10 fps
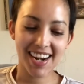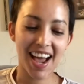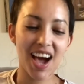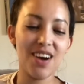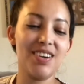
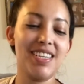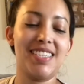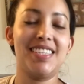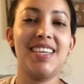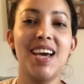now
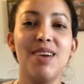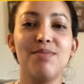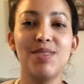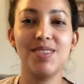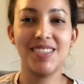it's
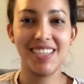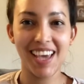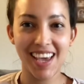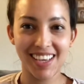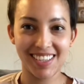time to
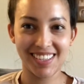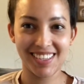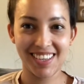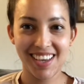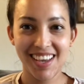
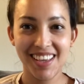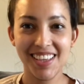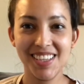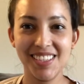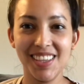taste
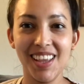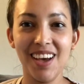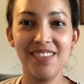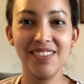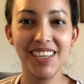these
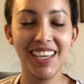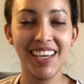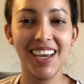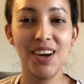lovely